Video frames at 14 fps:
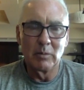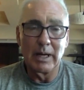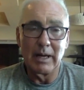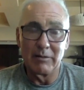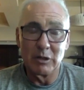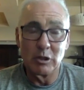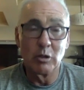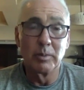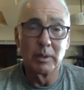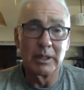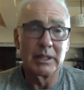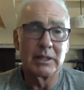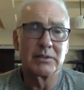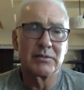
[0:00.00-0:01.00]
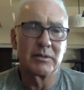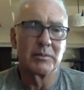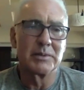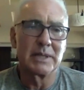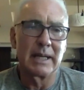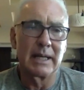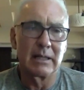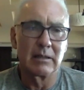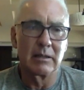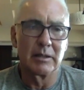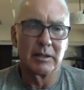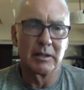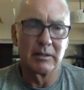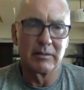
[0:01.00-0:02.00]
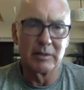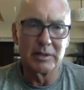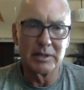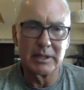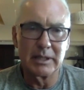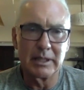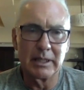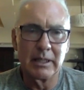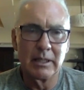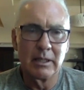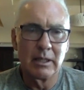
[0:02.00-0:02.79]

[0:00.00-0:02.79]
we have two players from Santa Clara University,